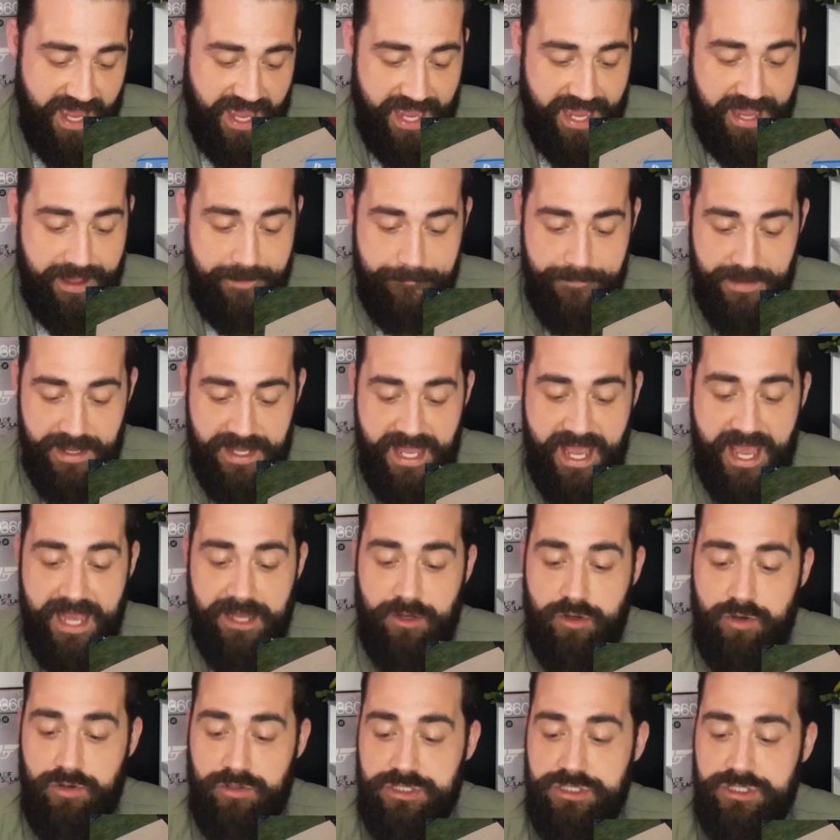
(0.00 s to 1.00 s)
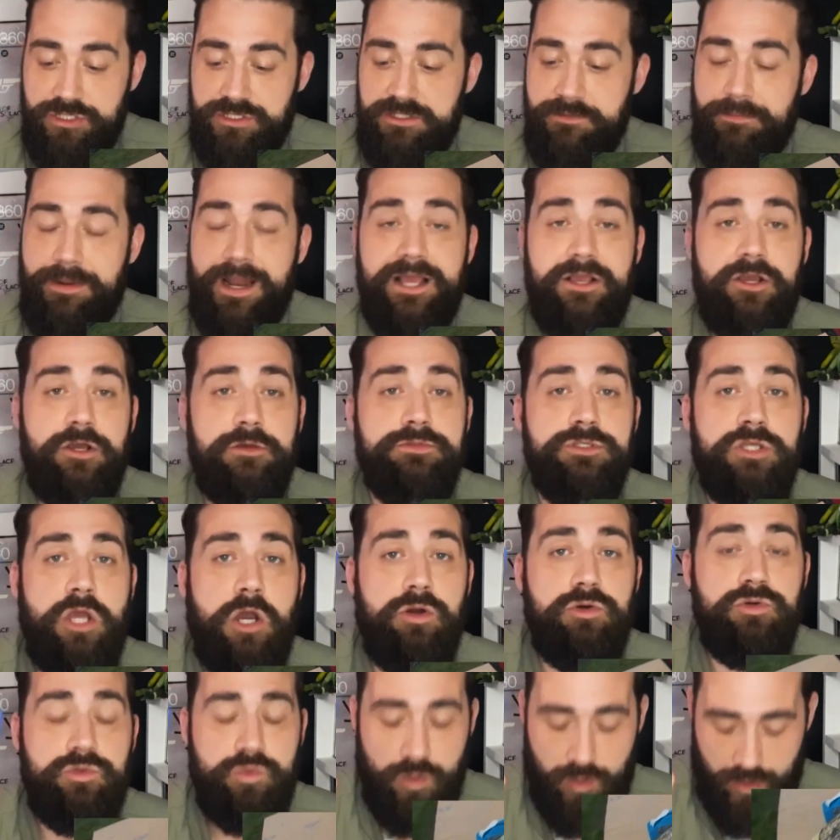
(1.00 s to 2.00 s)
But yeah, Call of Duty Black Ops
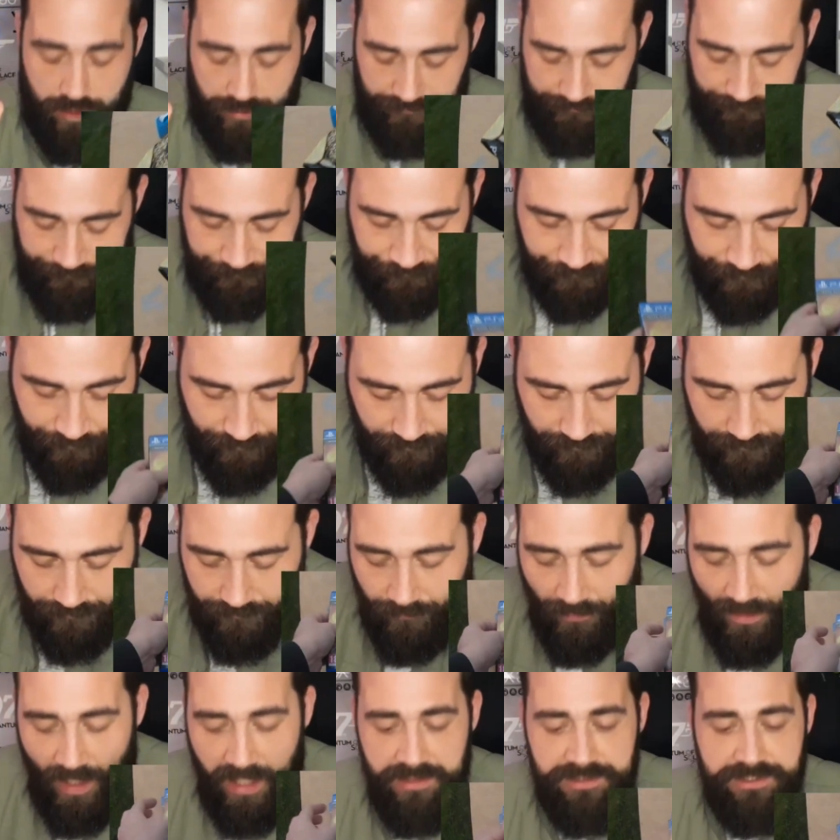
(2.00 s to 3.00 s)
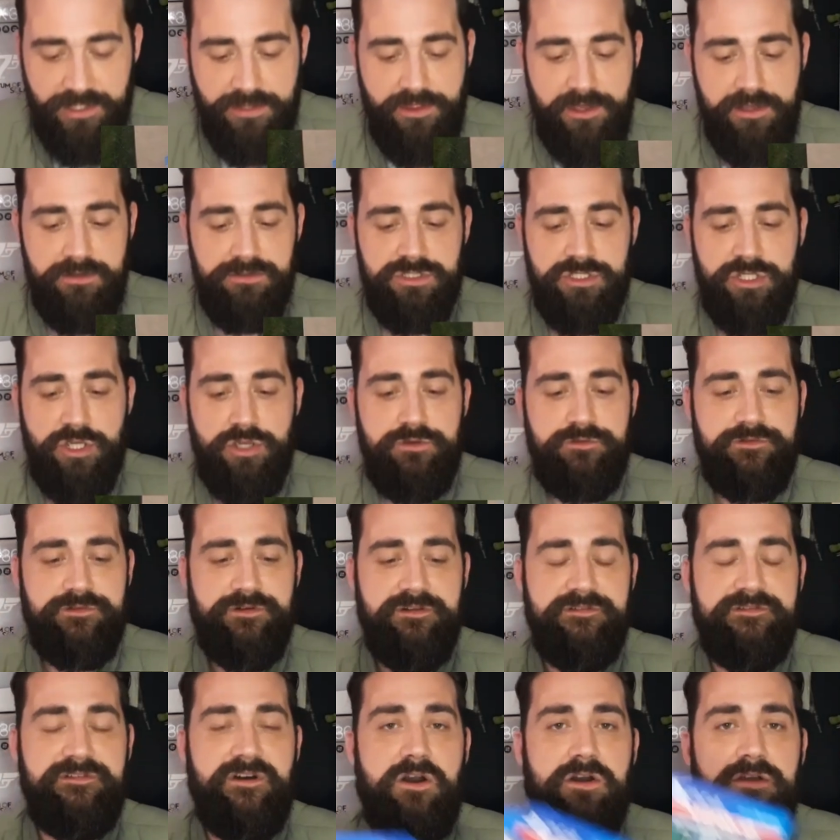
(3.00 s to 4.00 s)
Cold War. So those two
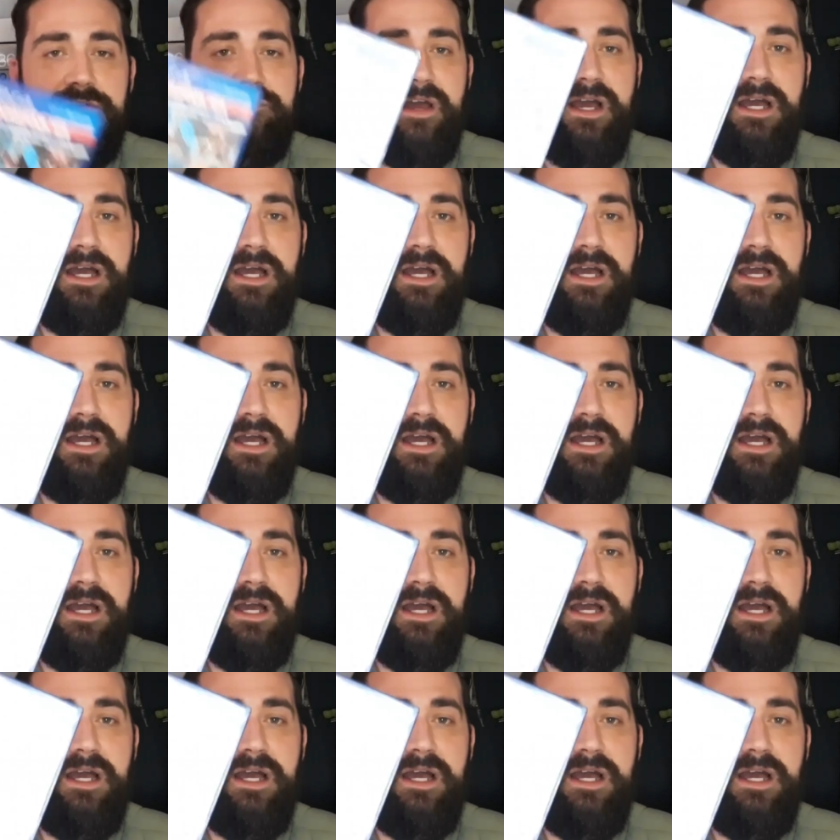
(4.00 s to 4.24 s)
for £5,